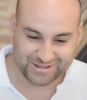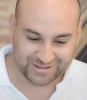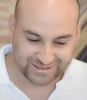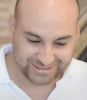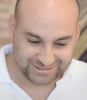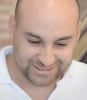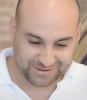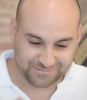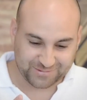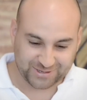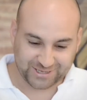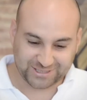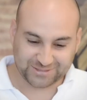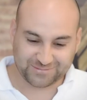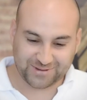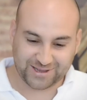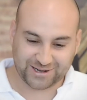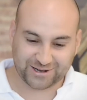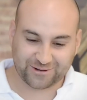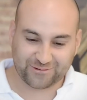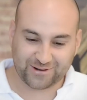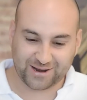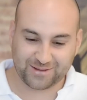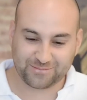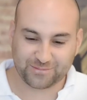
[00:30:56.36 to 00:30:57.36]
Japanese made a
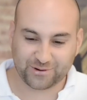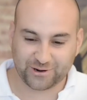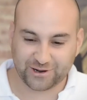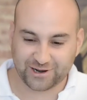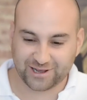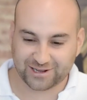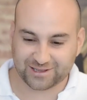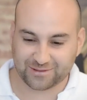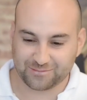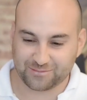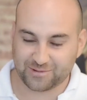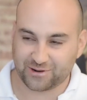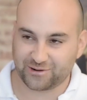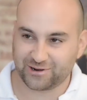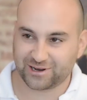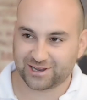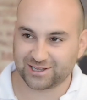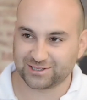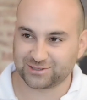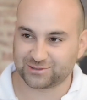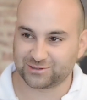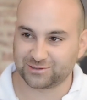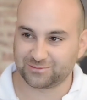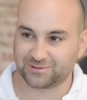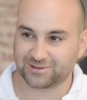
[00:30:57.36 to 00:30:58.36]
great product,
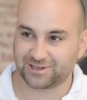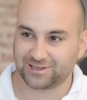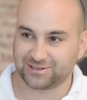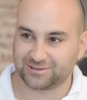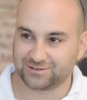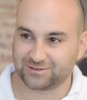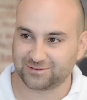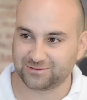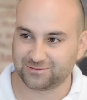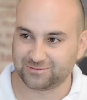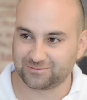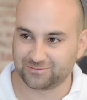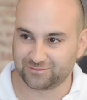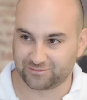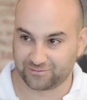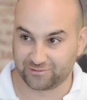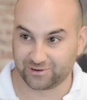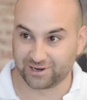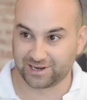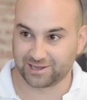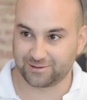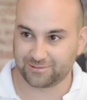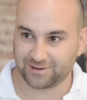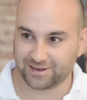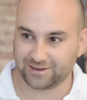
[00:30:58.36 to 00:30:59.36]
Americans do what they do
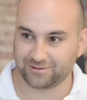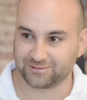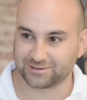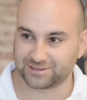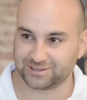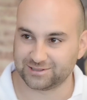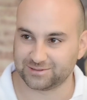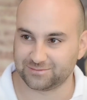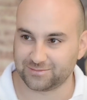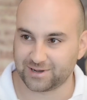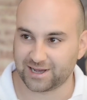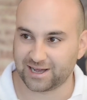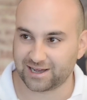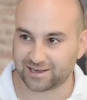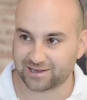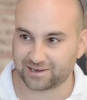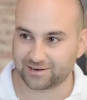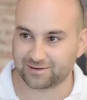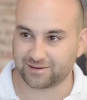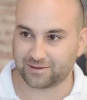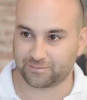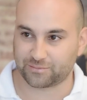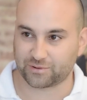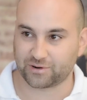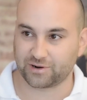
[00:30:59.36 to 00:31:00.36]
really well, which is market a
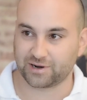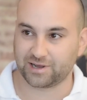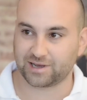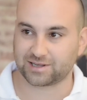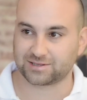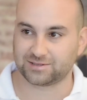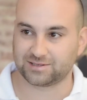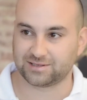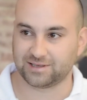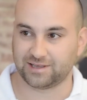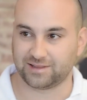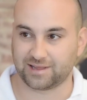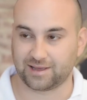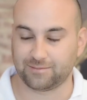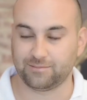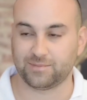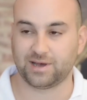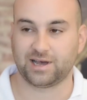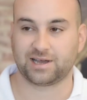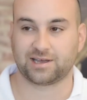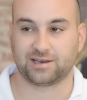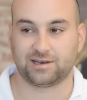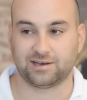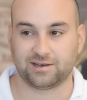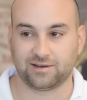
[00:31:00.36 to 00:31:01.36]
product, and they
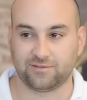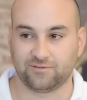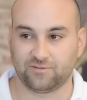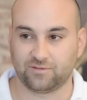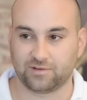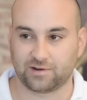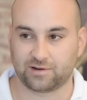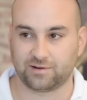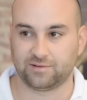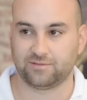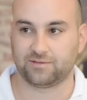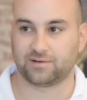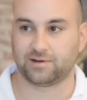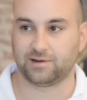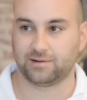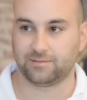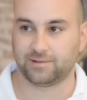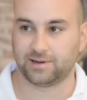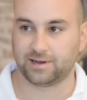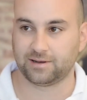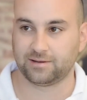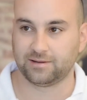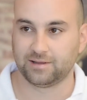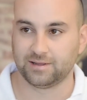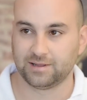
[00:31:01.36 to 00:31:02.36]
marketed it very, very well.